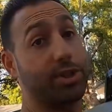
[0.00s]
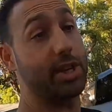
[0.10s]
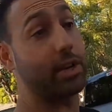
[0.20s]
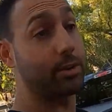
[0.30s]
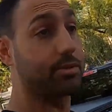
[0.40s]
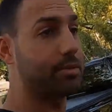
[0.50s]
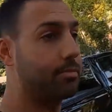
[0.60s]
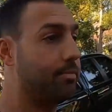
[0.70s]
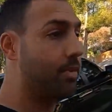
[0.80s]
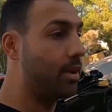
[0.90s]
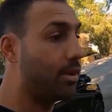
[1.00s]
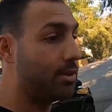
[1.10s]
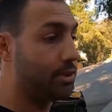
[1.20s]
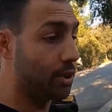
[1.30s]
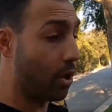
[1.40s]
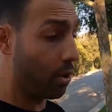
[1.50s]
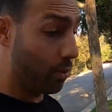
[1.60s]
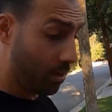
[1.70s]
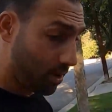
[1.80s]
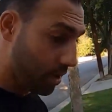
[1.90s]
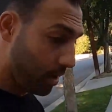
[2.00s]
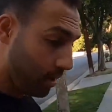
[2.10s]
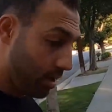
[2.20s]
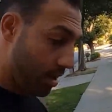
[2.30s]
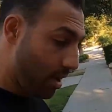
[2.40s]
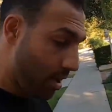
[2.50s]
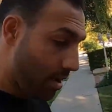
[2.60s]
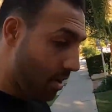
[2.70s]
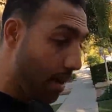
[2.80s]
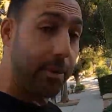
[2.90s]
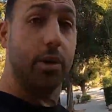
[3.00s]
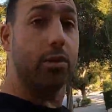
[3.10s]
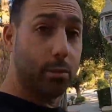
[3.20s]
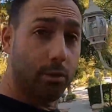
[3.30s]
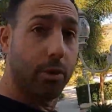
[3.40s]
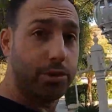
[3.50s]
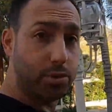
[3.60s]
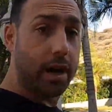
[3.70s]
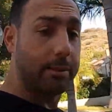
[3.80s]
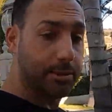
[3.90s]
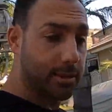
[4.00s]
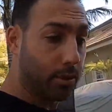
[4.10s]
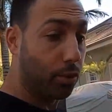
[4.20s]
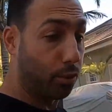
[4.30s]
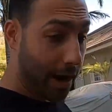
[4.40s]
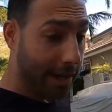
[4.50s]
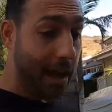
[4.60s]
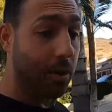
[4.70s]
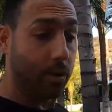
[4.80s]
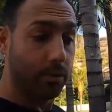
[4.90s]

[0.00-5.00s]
stickers. So I'm gonna remove those stripes right now.